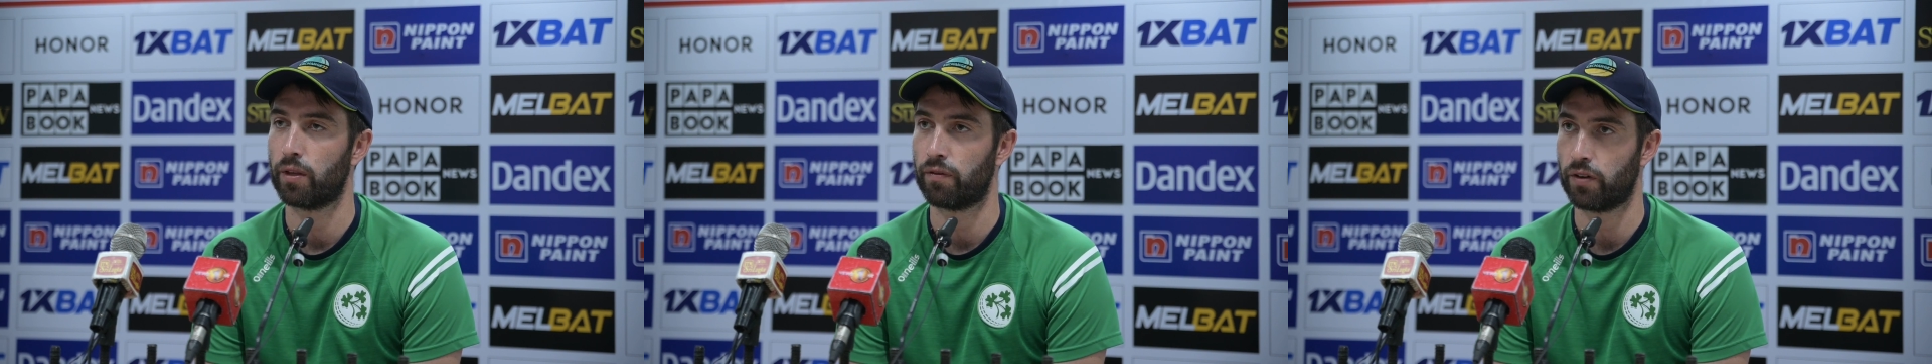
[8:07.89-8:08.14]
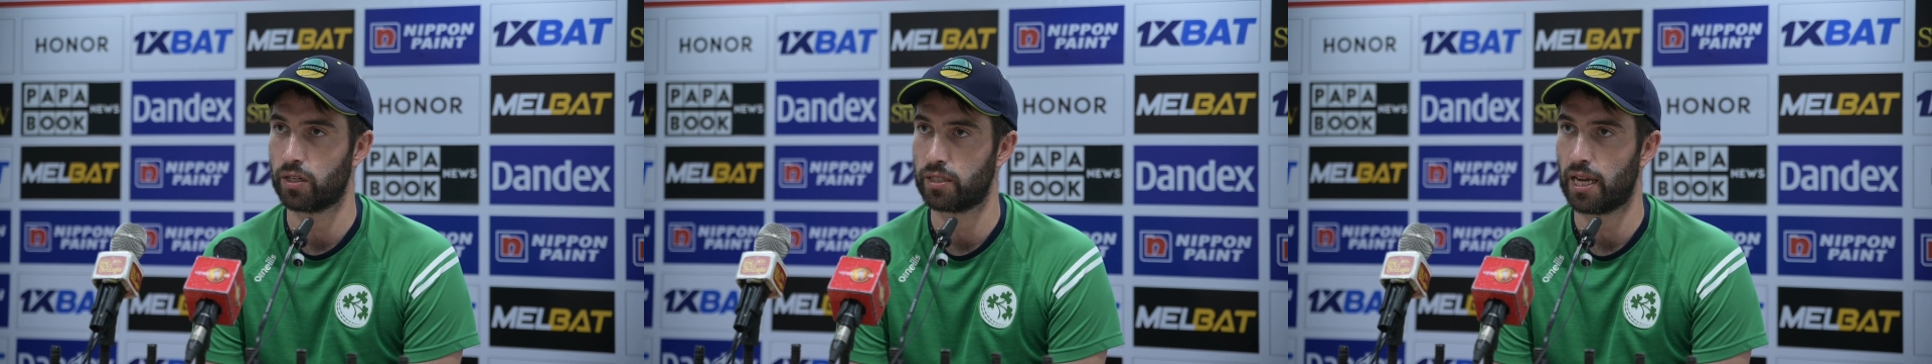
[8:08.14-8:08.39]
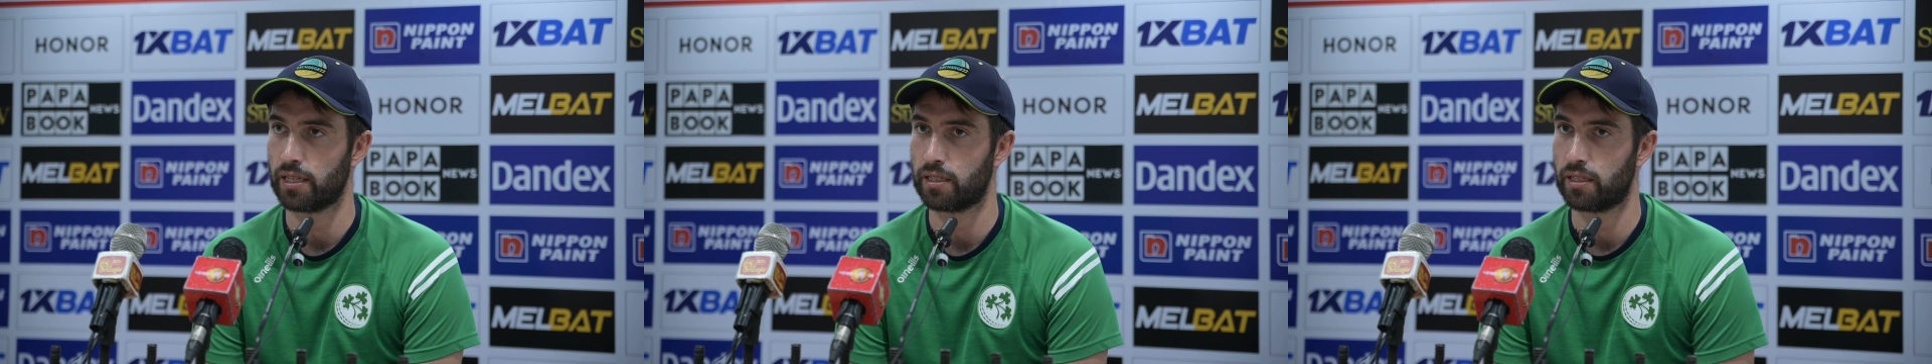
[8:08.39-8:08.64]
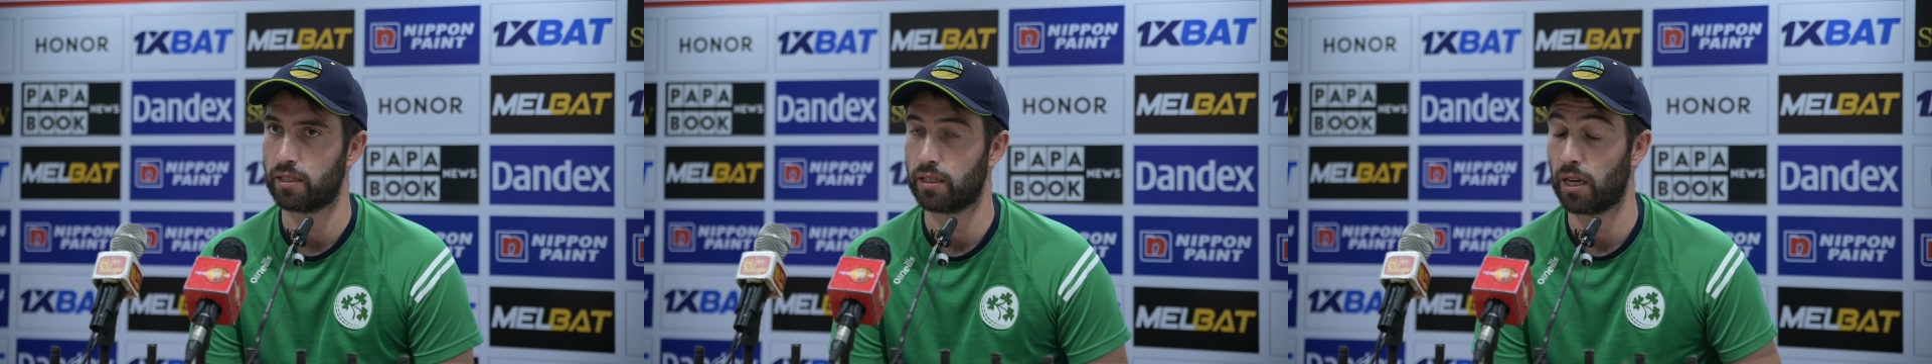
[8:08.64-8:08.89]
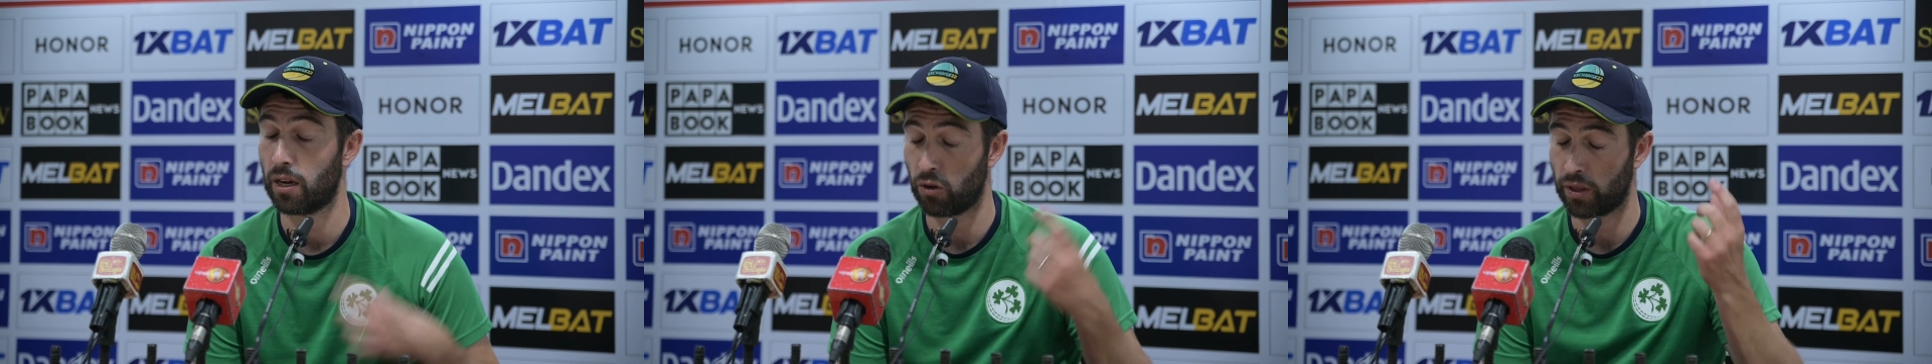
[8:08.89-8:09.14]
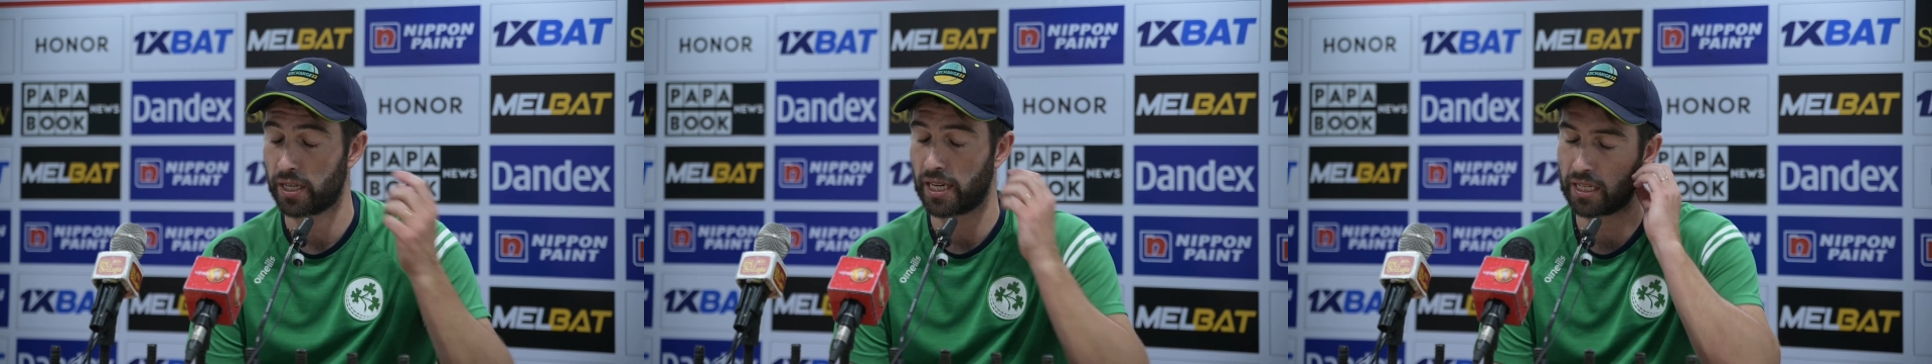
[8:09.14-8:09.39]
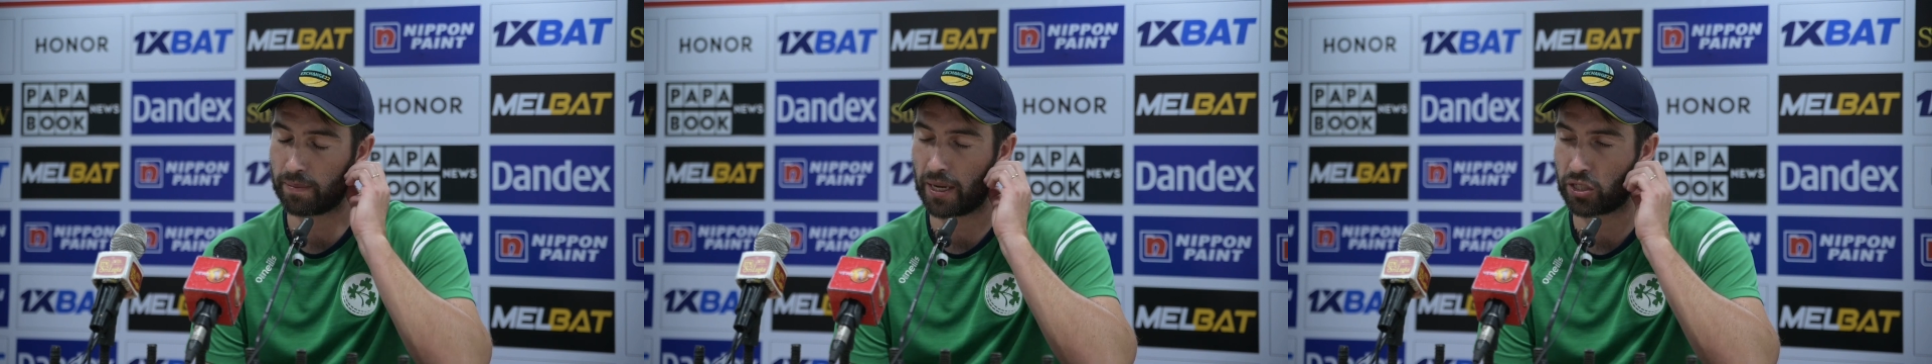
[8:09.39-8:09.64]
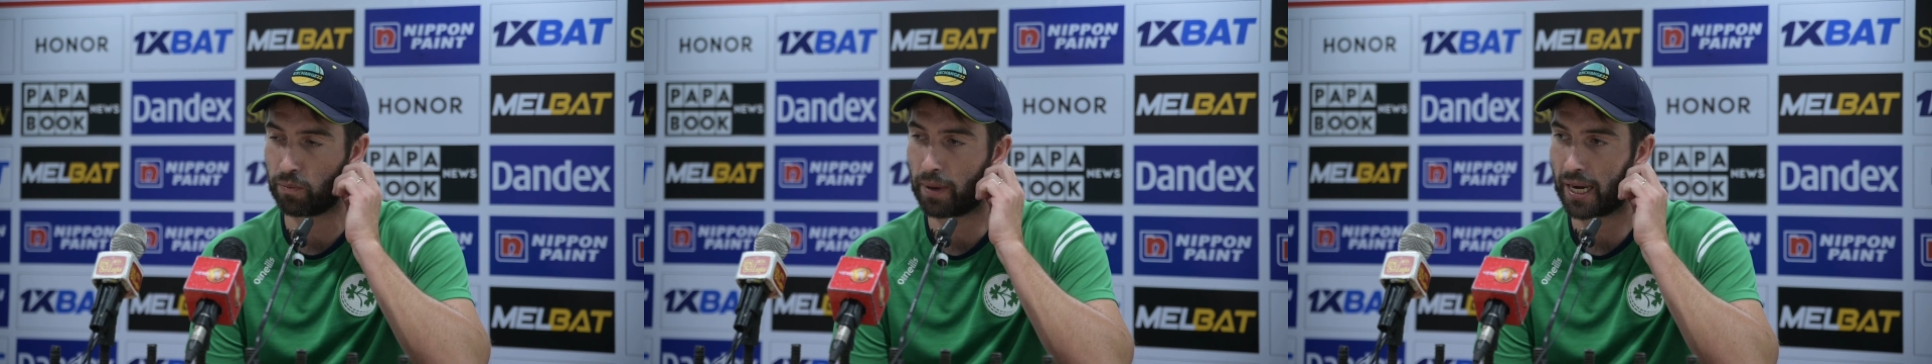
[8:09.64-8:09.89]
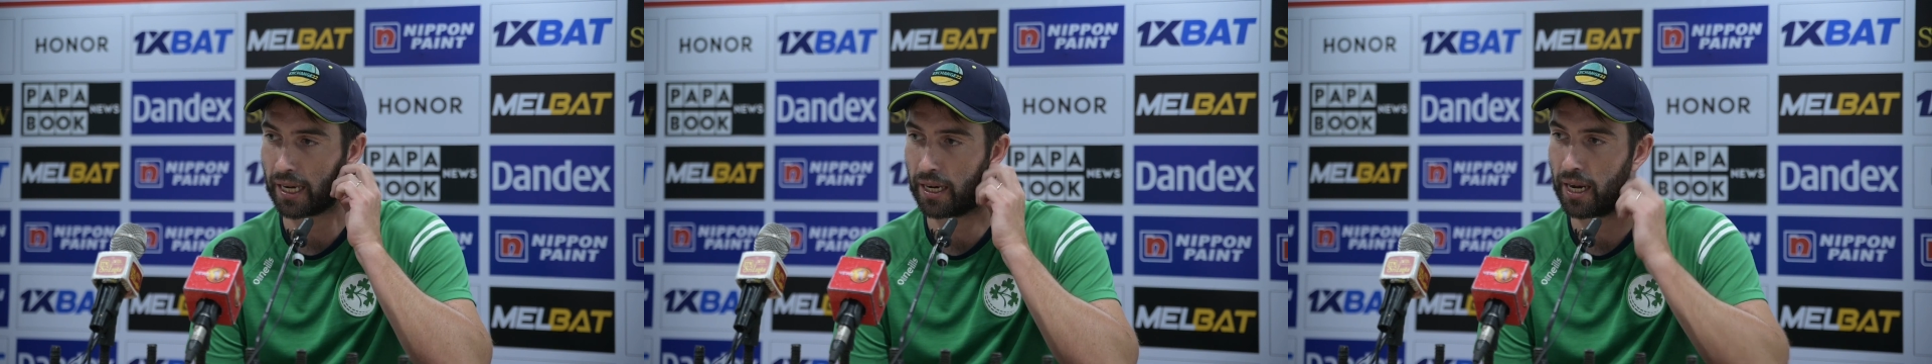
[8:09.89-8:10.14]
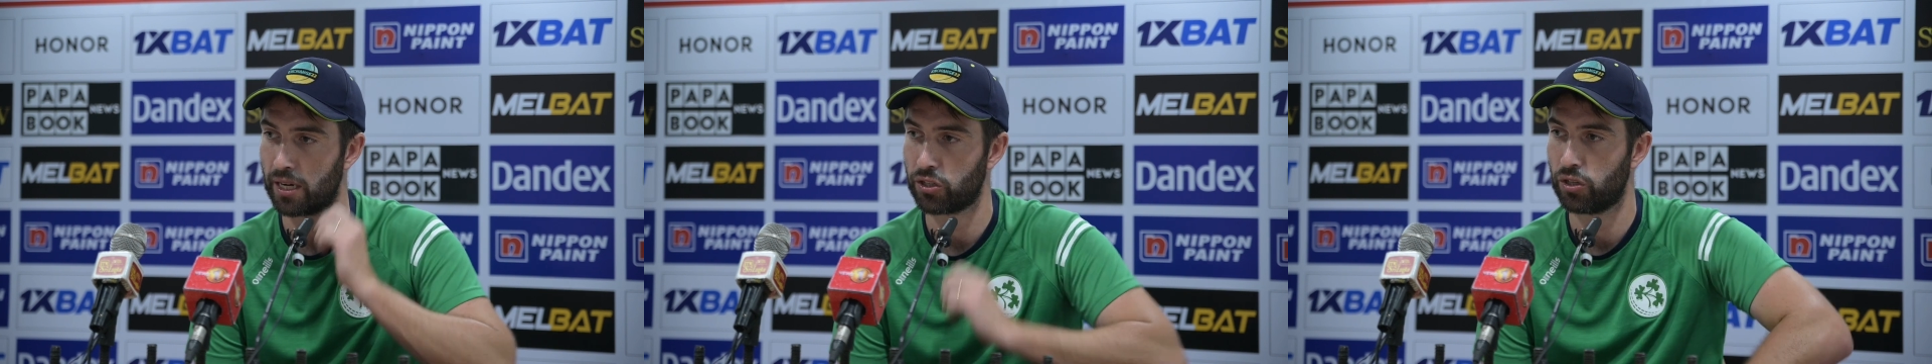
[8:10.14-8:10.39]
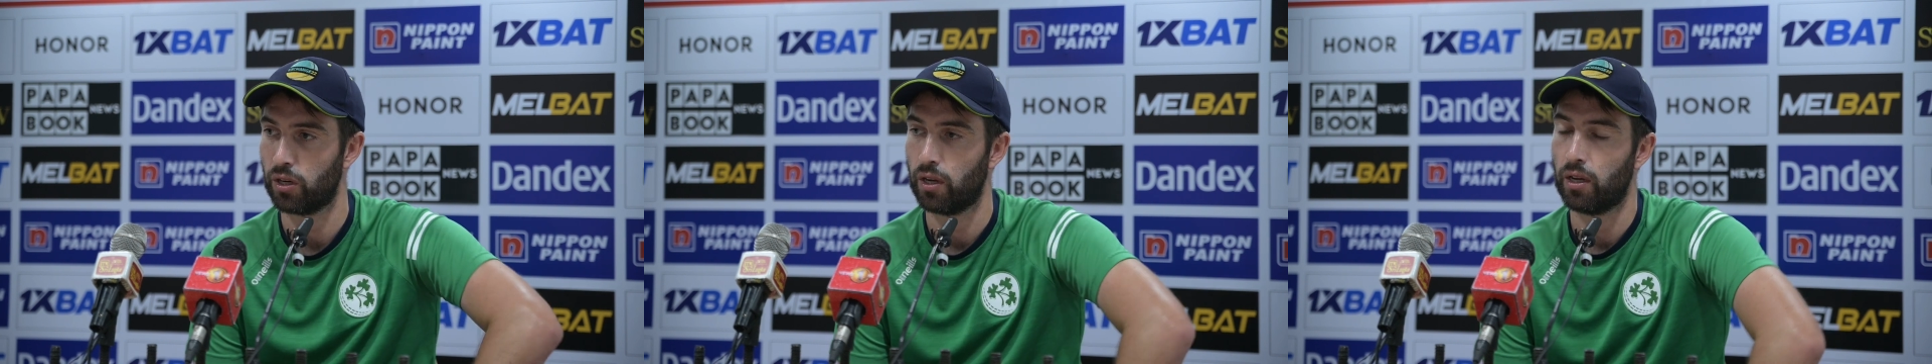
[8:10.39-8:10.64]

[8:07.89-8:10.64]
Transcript: the first test or the test match in Bangladesh.